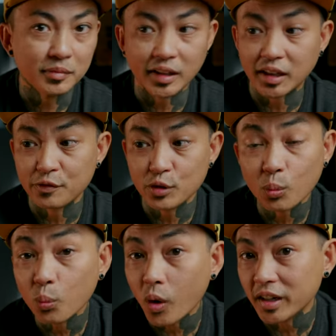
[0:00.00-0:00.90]
Like if you're
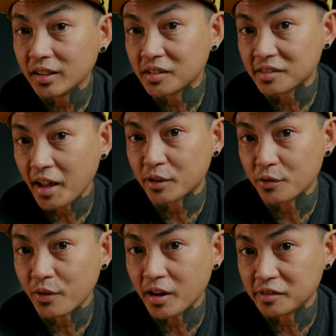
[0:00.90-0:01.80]
wanting to
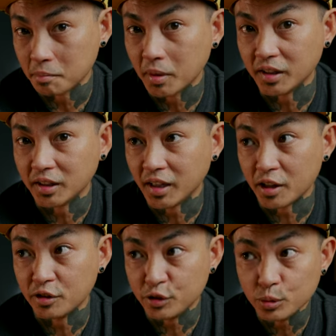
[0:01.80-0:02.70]
sacrifice money
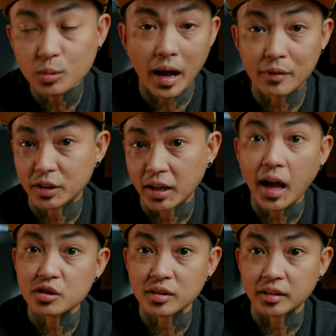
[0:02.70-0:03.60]
and you have the
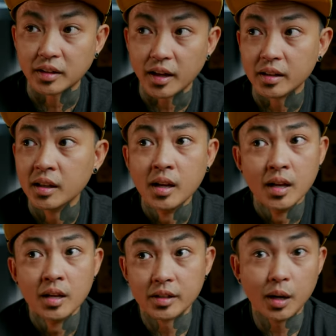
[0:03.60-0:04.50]
cash like that,
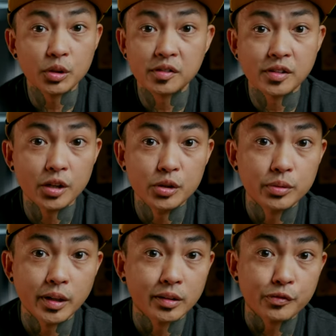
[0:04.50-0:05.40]
then I would just tell you,
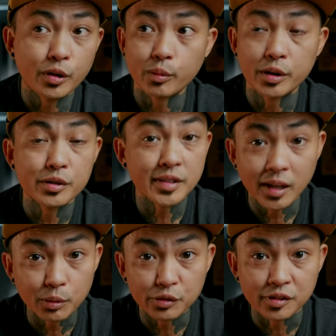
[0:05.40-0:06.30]
get the front runner
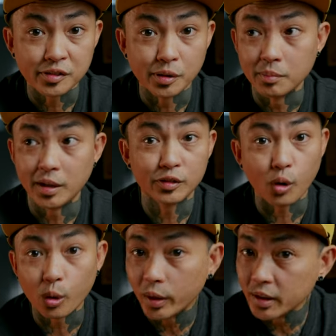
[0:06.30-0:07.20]
table system. It's
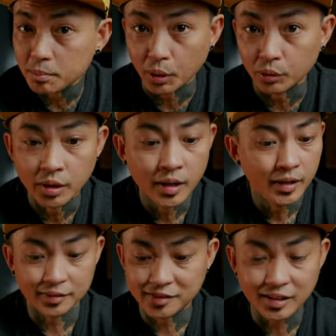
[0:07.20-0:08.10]
already built.
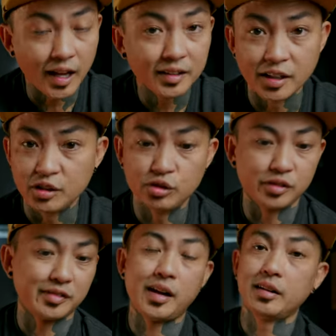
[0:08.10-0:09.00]
It slides in. You
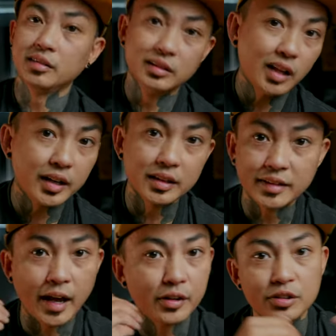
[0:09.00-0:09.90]
just kind of lock it
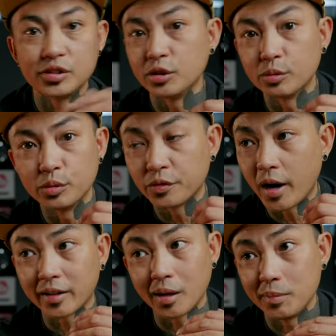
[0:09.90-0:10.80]
down into your roof
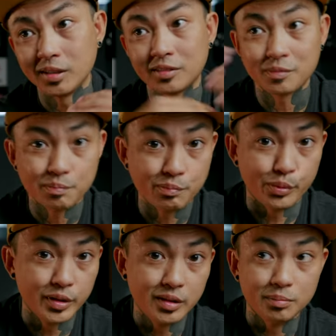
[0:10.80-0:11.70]
rack. I mean, it's
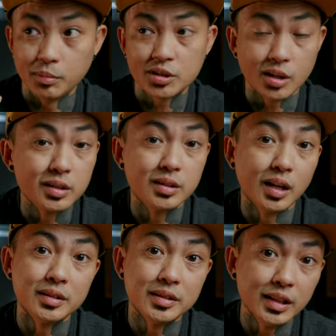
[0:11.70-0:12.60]
pretty much a
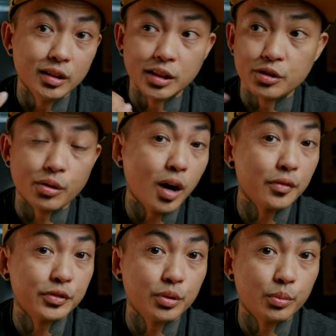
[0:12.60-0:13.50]
done deal and you're
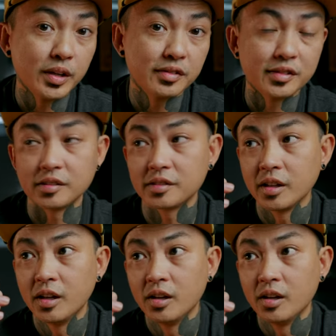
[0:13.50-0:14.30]
off to the races.